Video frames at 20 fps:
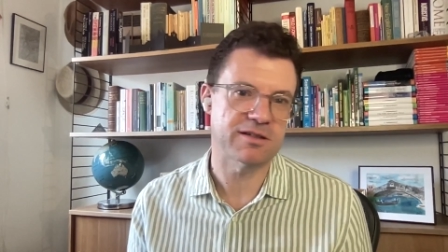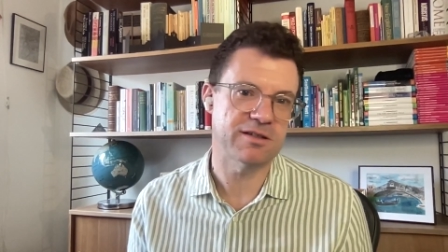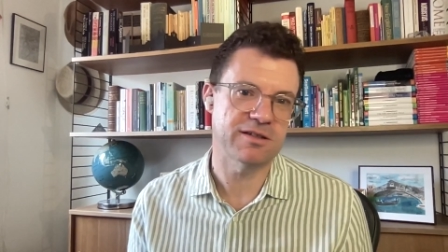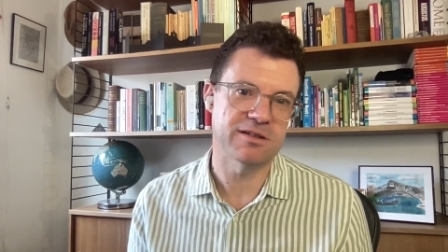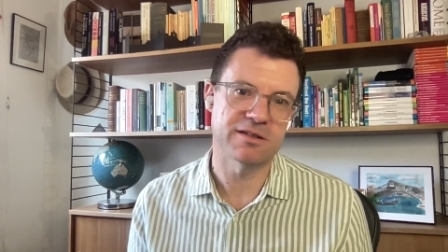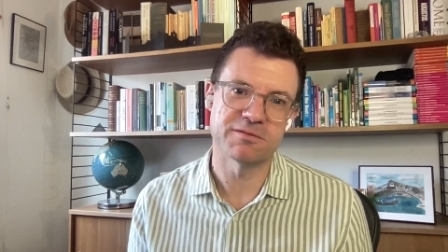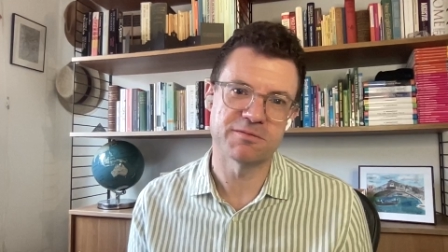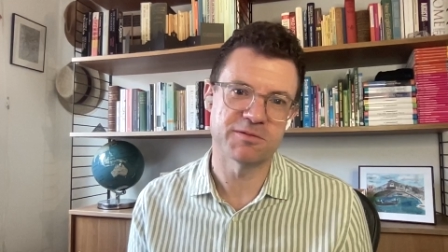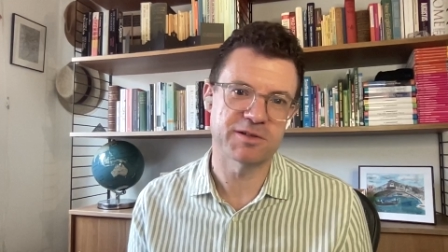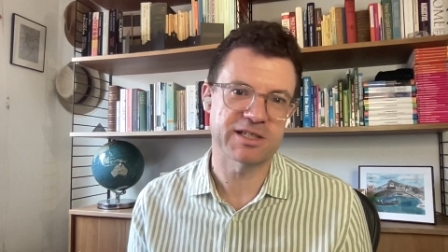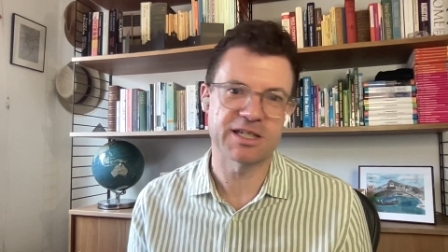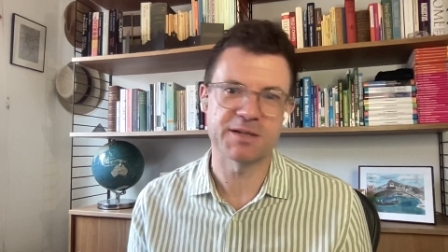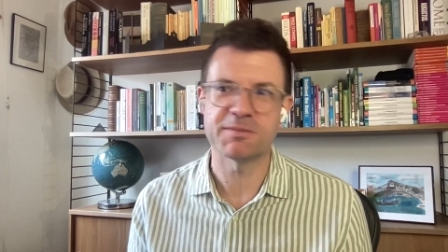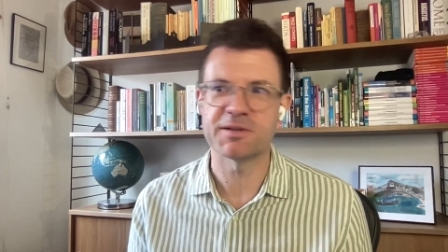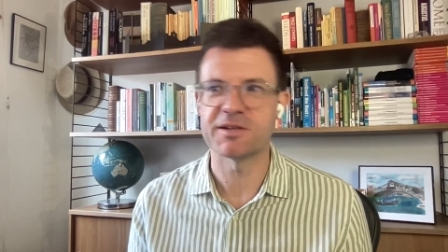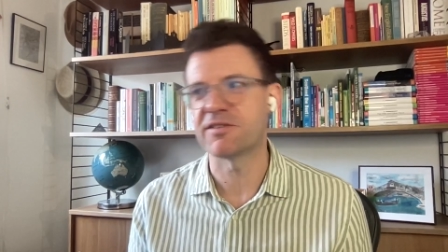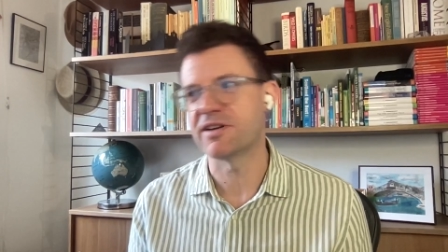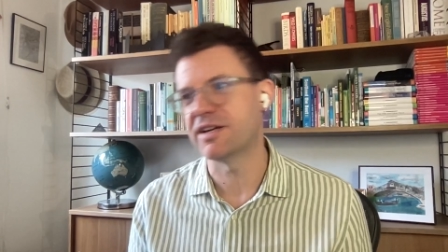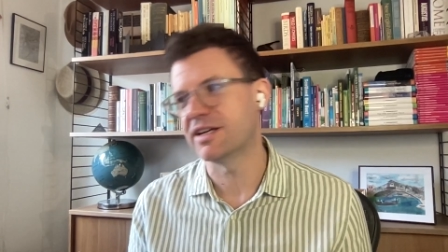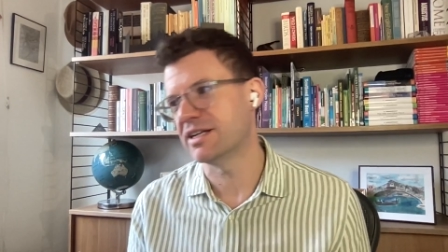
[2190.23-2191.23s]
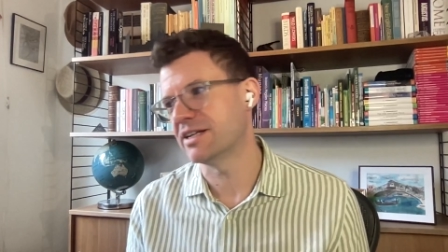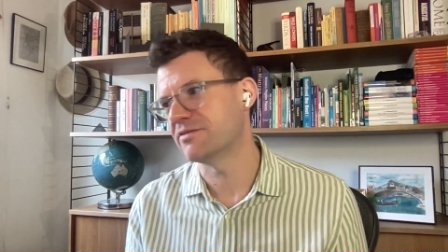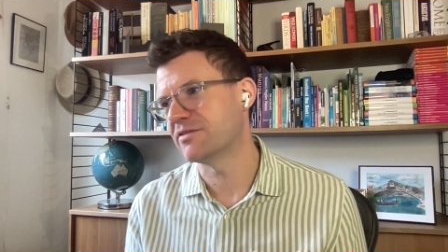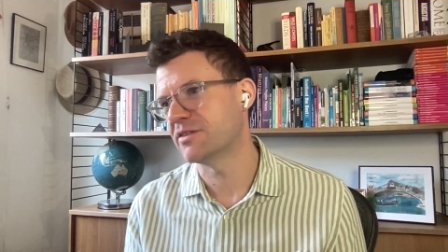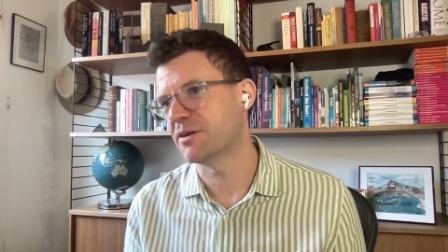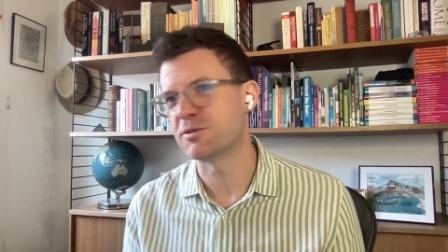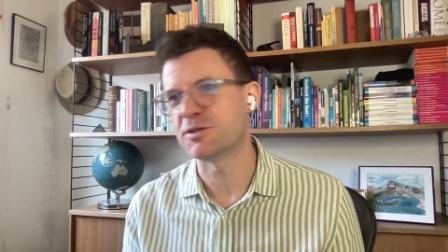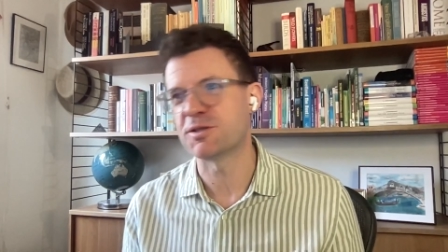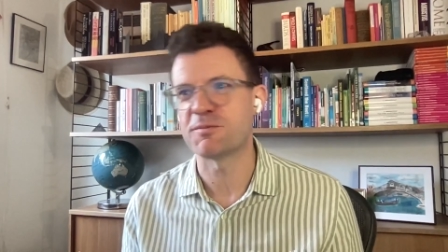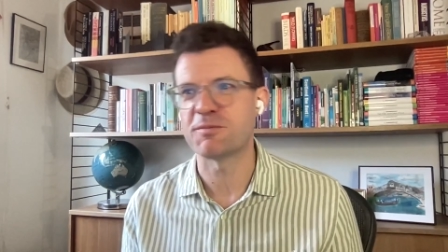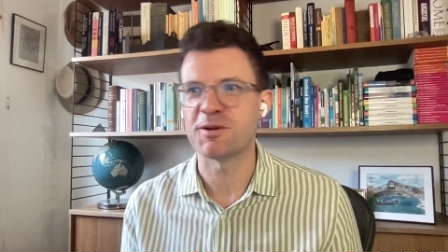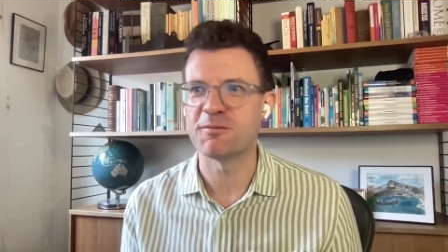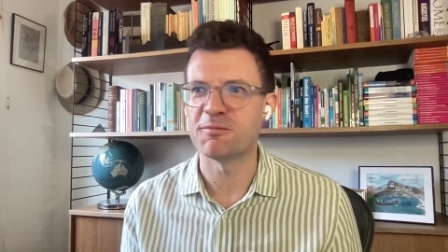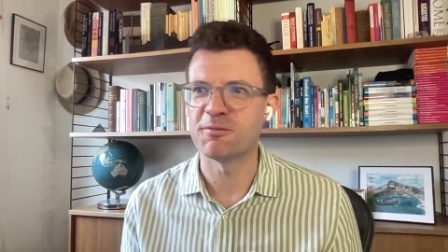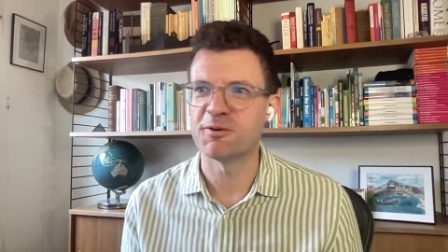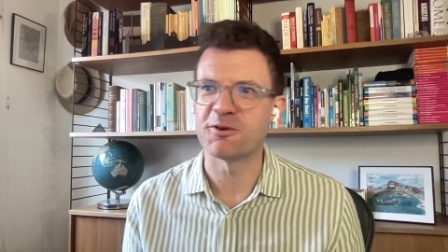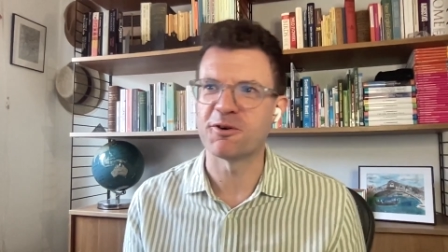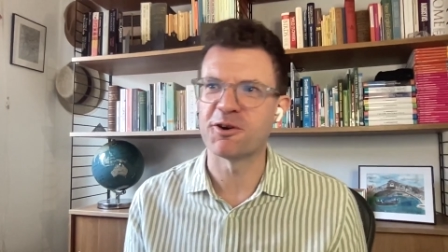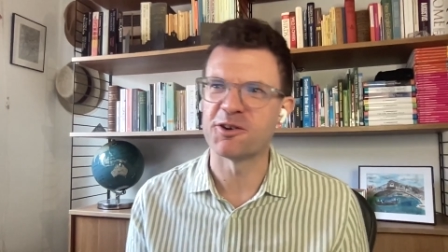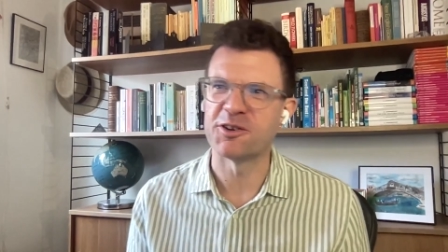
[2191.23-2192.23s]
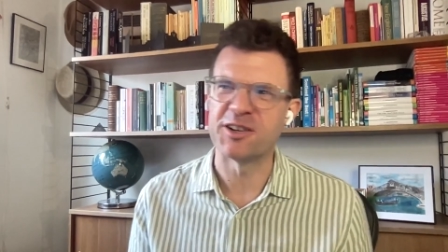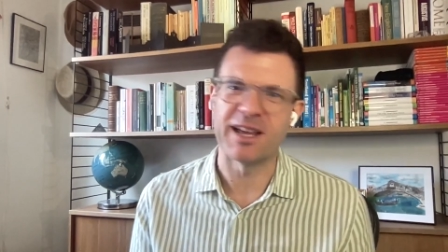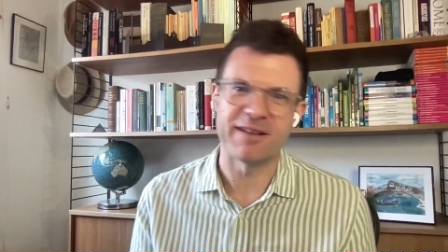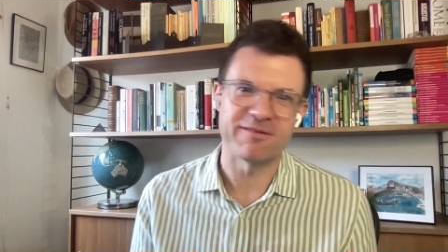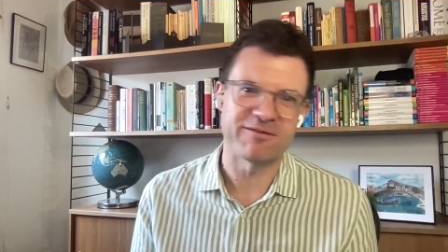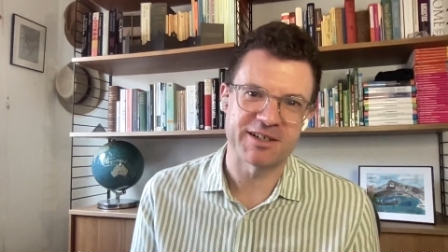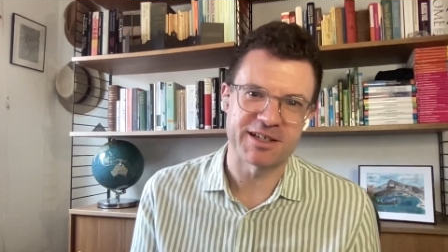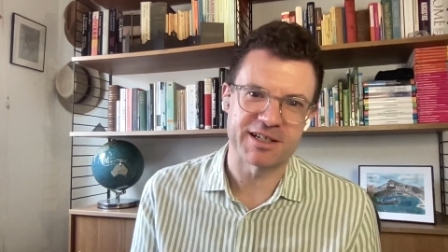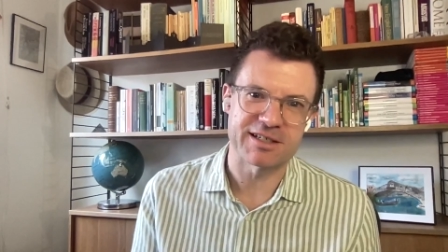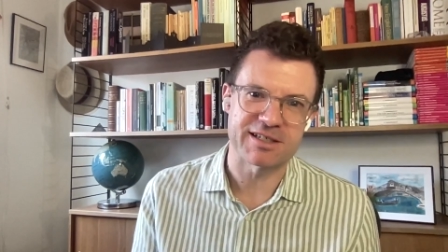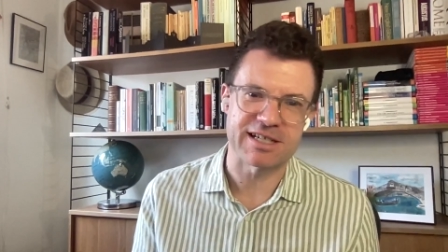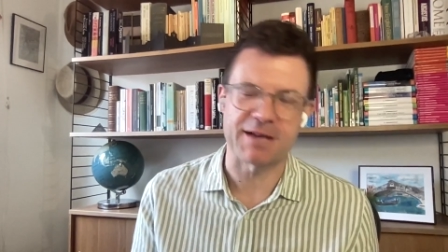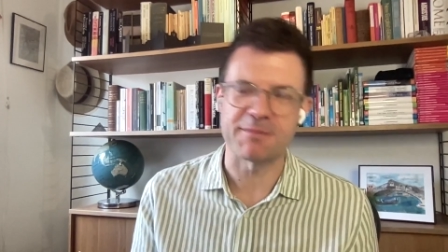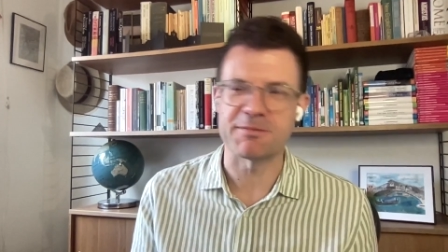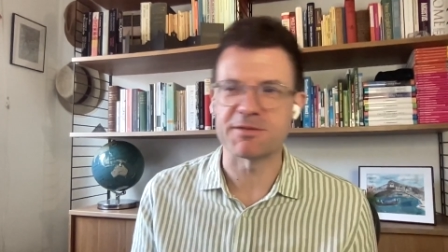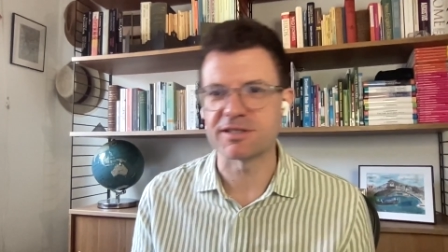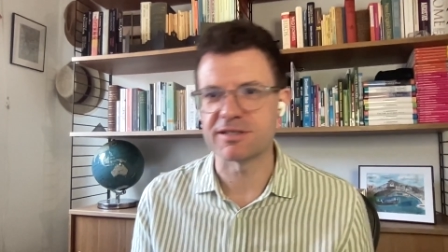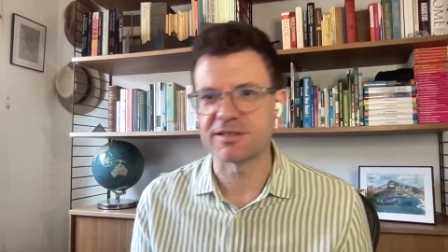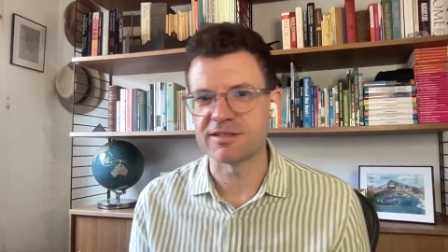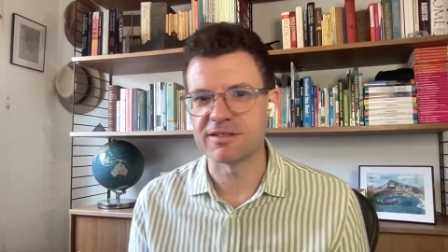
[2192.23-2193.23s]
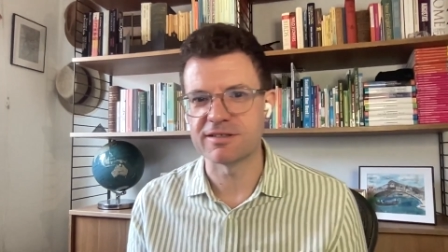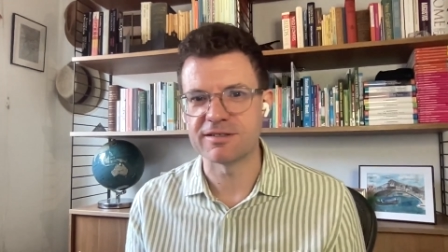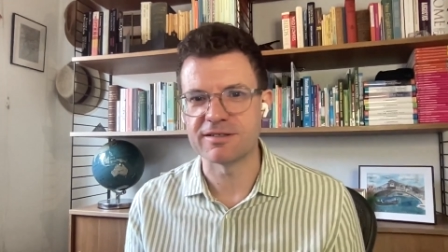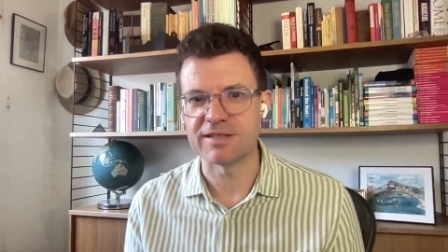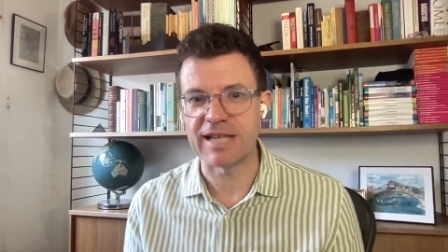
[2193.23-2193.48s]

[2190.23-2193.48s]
Wouldn't it be great if there was a bit more on Netflix and Amazon and